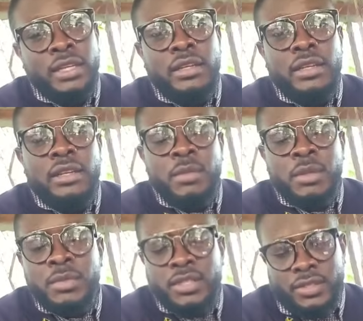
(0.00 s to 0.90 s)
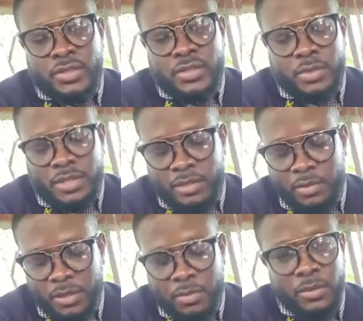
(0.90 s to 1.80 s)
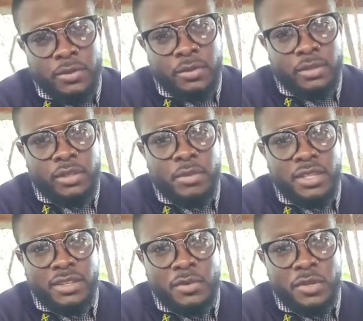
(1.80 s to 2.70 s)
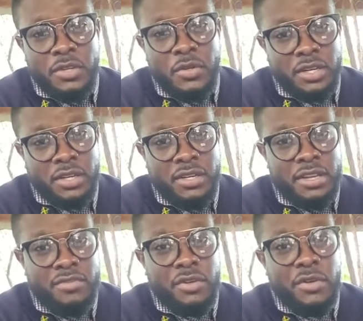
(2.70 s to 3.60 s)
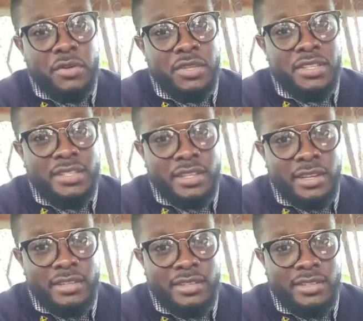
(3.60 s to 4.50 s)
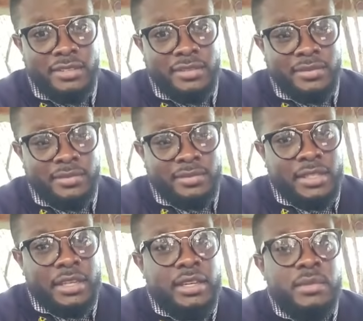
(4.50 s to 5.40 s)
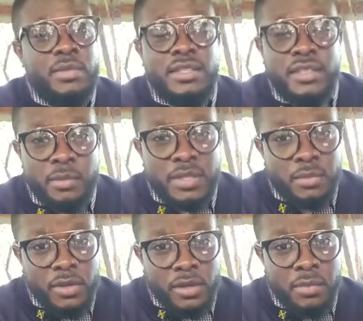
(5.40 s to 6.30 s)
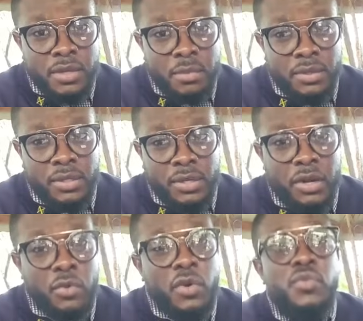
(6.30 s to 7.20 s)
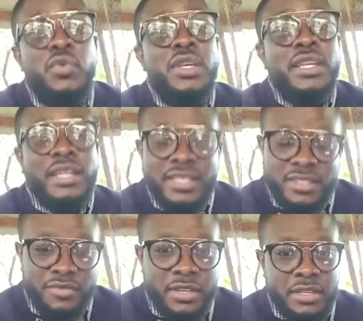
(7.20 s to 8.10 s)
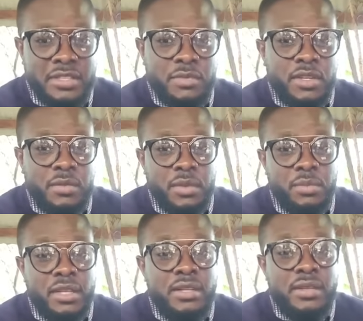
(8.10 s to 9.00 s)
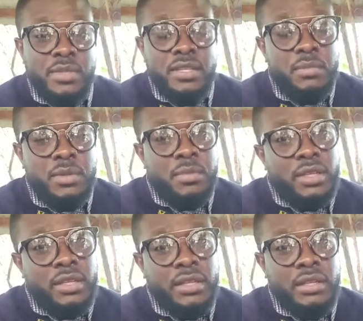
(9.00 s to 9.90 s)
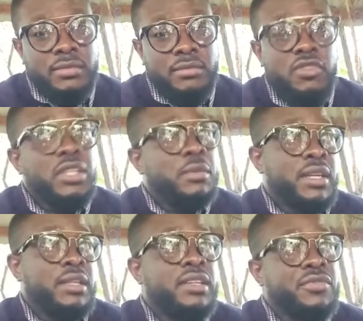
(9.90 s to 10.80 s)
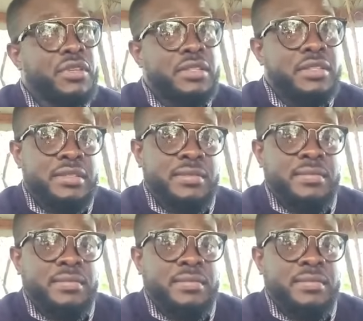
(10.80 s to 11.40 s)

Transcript: And let me tell you something, you see people, no matter where you are in life or where you start. And them same small people there, or what we classify as small people, are them same people that can really make the difference.